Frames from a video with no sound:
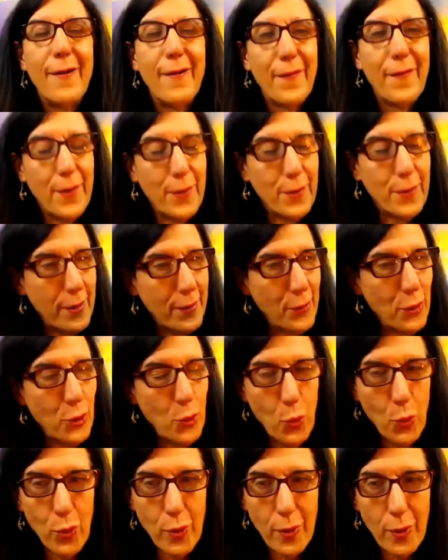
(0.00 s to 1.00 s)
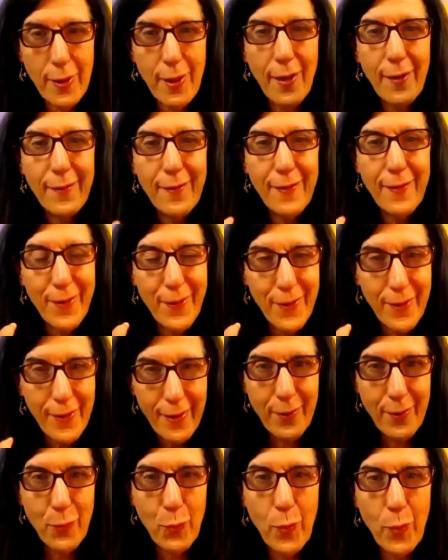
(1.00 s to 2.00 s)
there's a new world out there
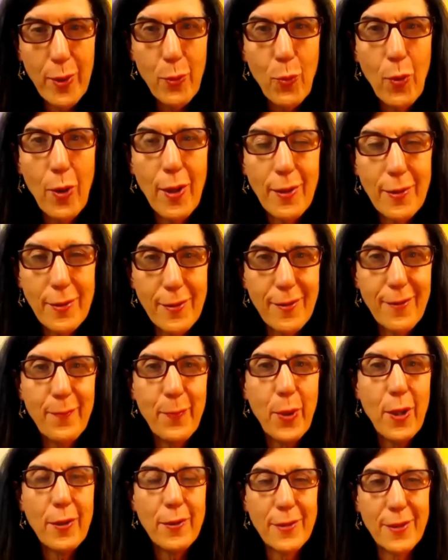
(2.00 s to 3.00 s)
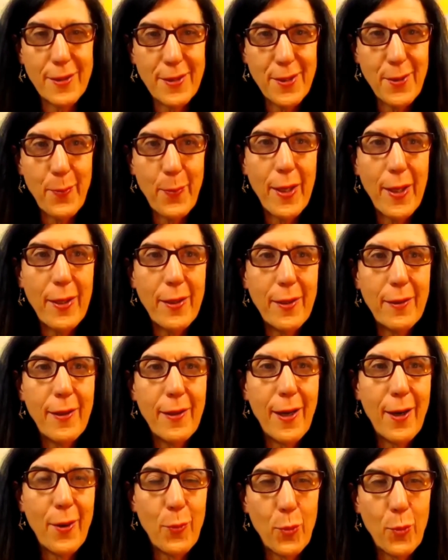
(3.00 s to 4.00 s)
and we want to participate in
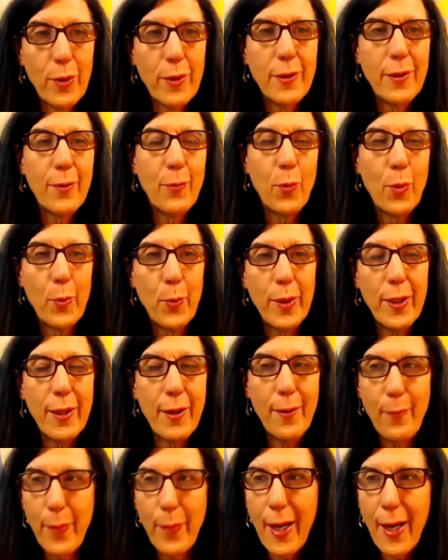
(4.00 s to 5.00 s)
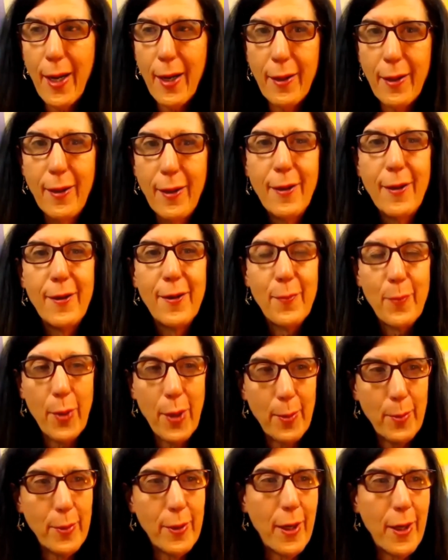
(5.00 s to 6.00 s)
that we're gonna when we come back
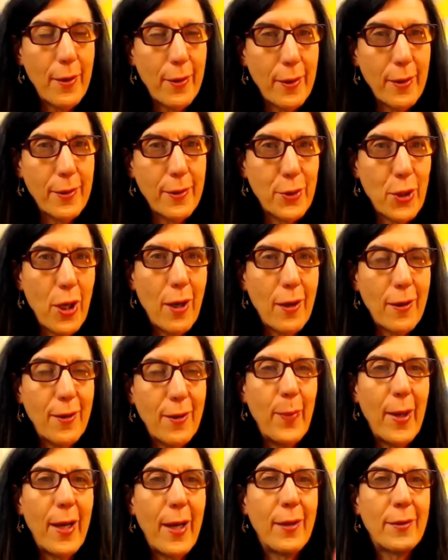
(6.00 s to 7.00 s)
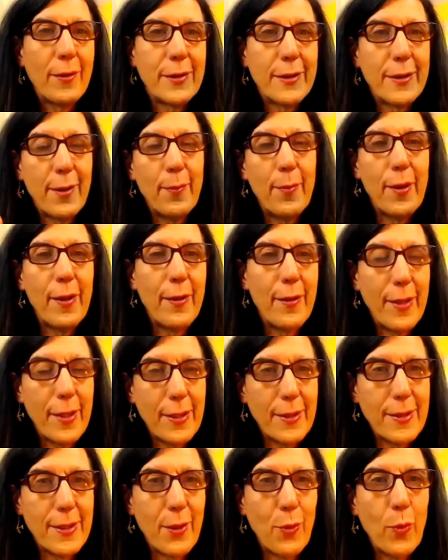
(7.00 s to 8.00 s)
barbara and i are going to talk about some of the
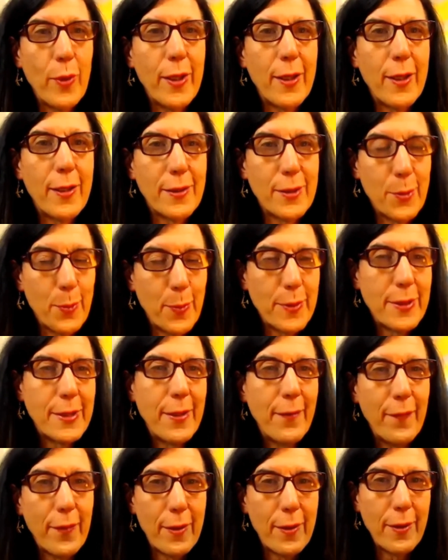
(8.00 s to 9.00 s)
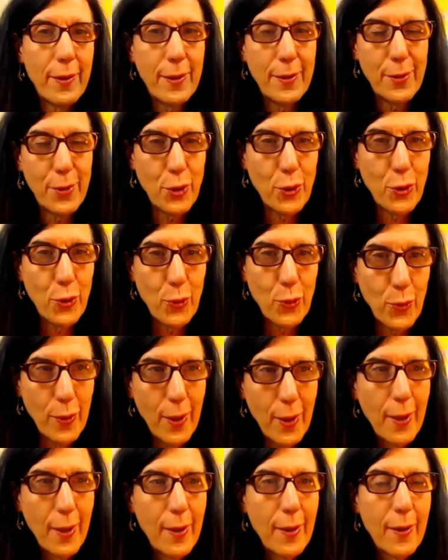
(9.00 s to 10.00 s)
things that we can specifically do
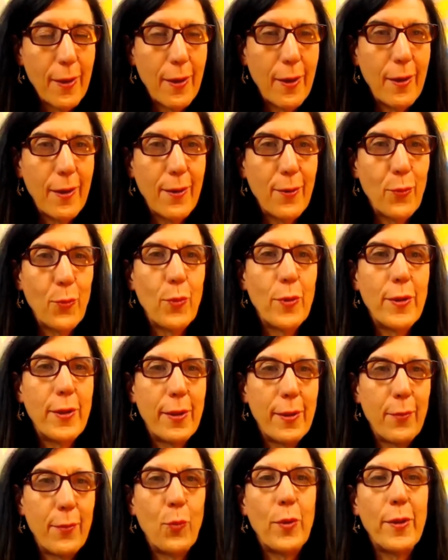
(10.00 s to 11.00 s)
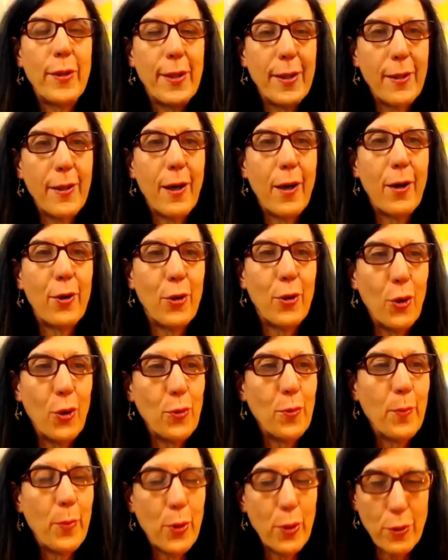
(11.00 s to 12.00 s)
uh, with within our
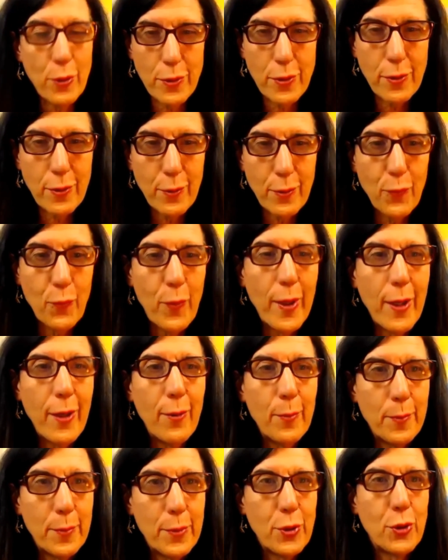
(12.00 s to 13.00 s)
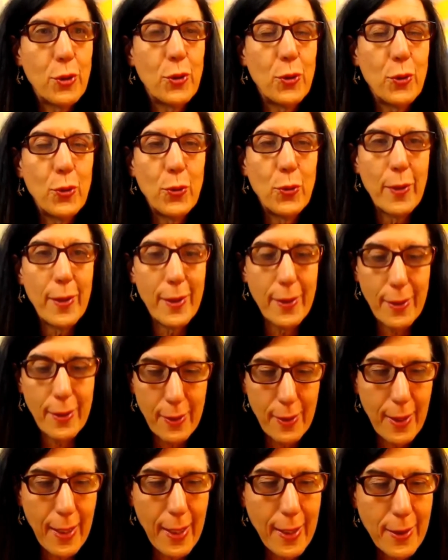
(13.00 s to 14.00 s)
own personal realm to
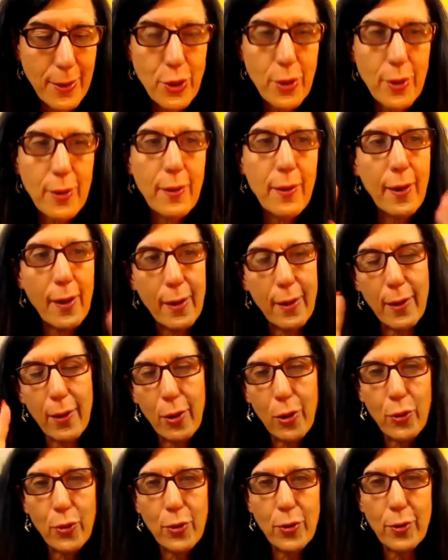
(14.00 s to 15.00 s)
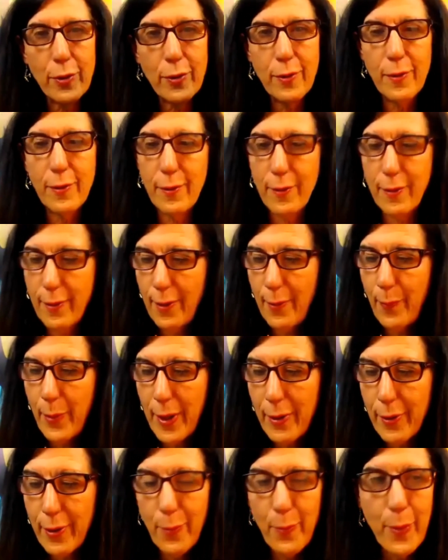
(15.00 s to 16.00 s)
engage and, and learn
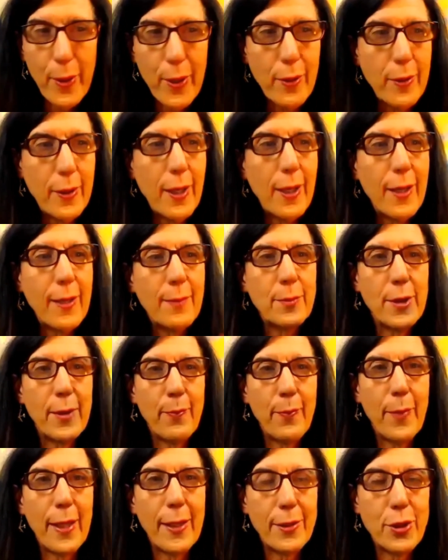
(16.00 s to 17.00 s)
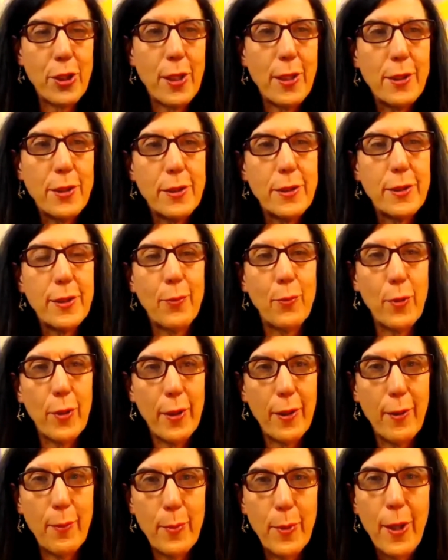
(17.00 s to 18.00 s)
about our paradigms and make changes that will
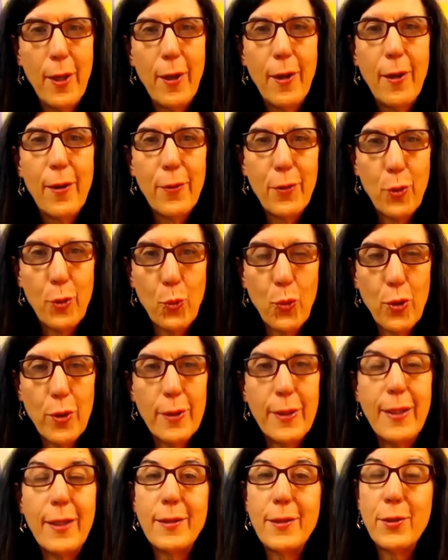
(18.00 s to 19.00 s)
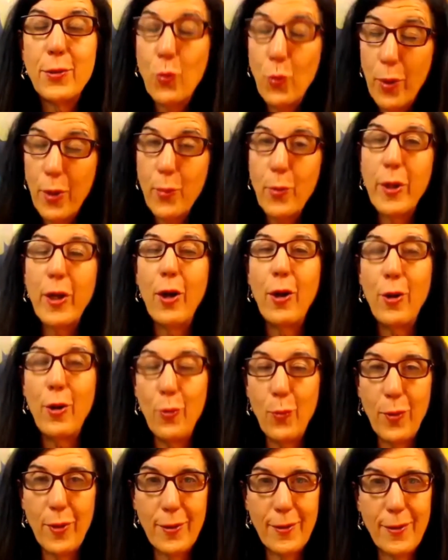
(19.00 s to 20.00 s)
help the world get to where we all
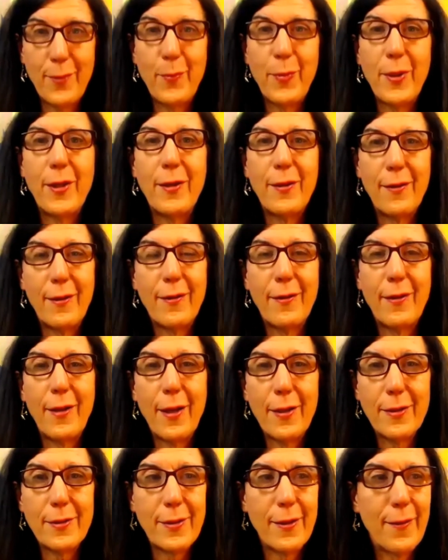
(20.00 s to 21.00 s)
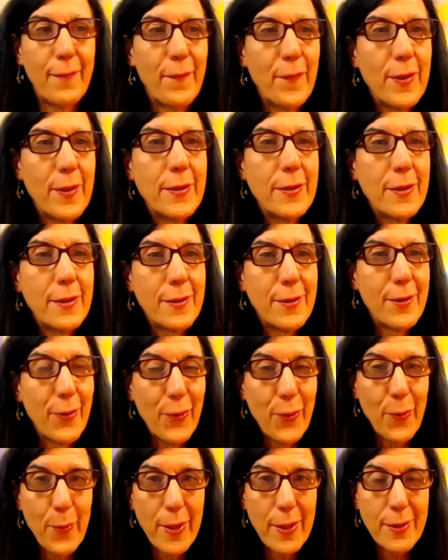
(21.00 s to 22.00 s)
want to be and that is love. This is
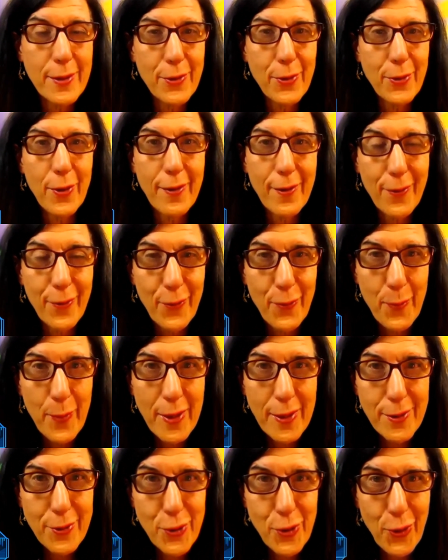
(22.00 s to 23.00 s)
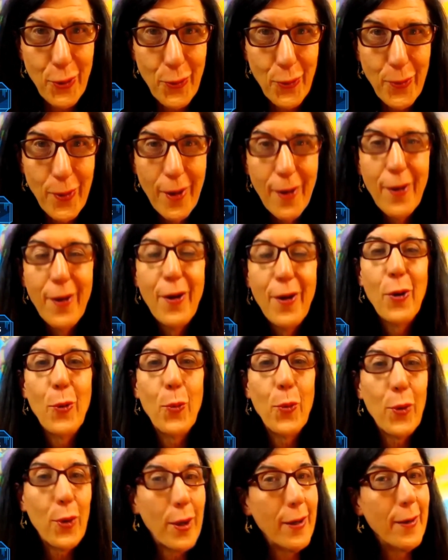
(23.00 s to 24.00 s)
Laura Meeks. You're on the Laura Meeks Show.
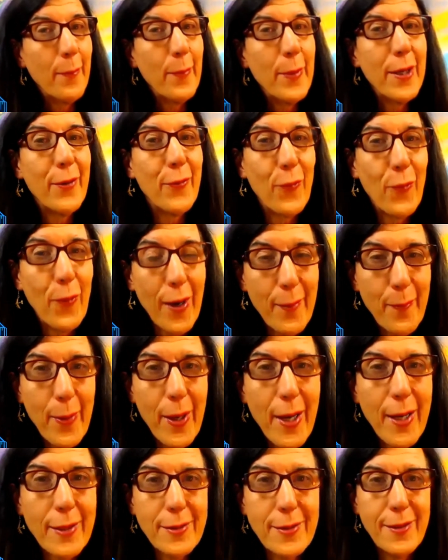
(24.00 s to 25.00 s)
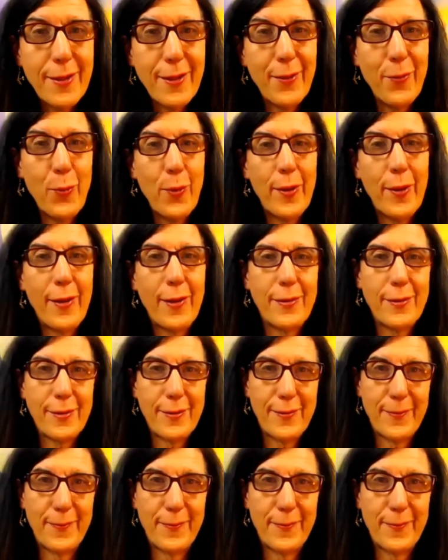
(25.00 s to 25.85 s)
We're going to be right back. Stick with us.